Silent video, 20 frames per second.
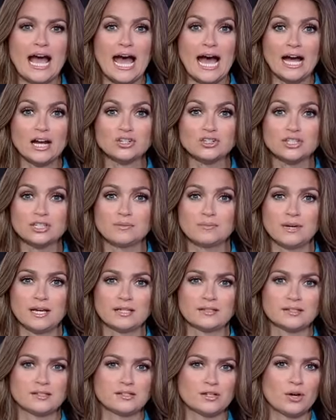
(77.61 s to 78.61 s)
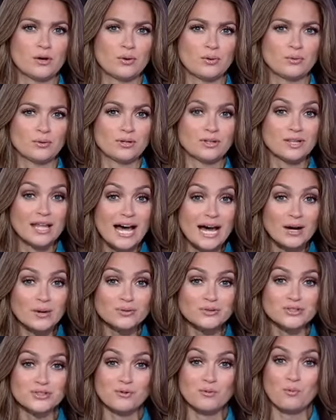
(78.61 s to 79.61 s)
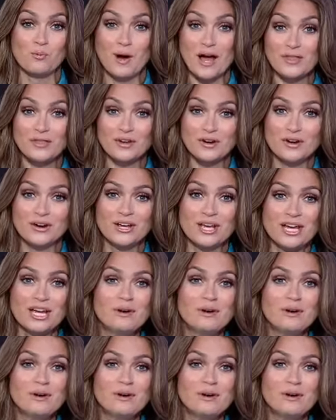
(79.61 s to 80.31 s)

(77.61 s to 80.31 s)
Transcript: actually makes its own clouds and weather.